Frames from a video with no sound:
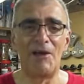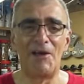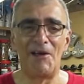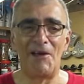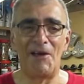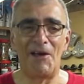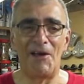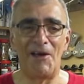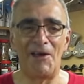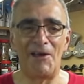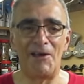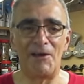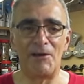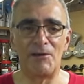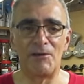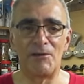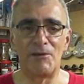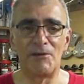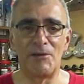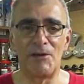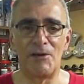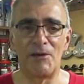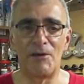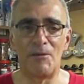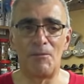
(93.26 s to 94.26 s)

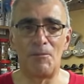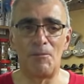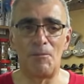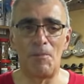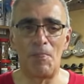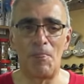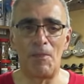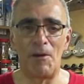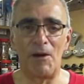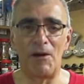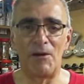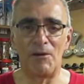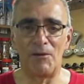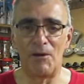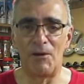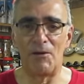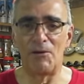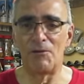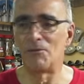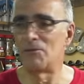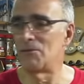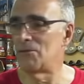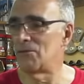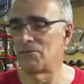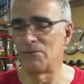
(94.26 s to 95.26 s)
And
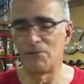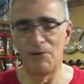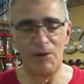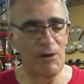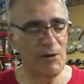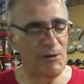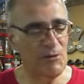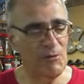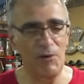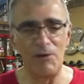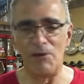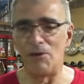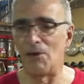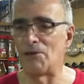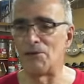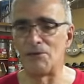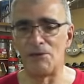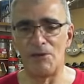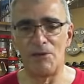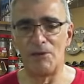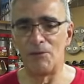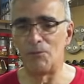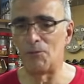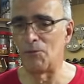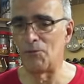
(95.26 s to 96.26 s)
I get great
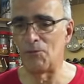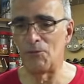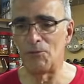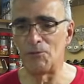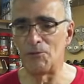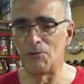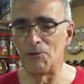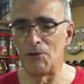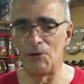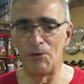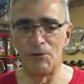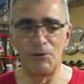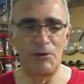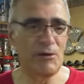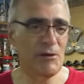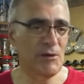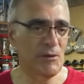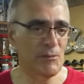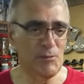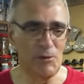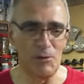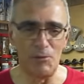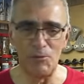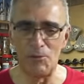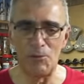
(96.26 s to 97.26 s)
entertainment from John. He
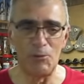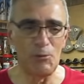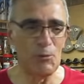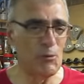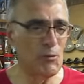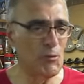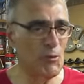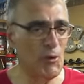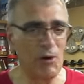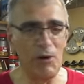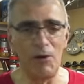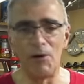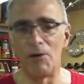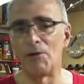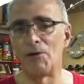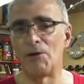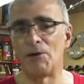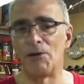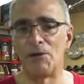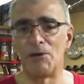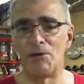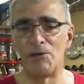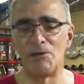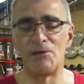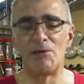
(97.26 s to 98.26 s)
comes up with some great
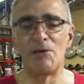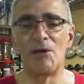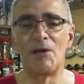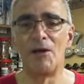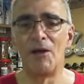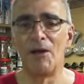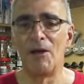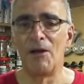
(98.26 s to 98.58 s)
ideas.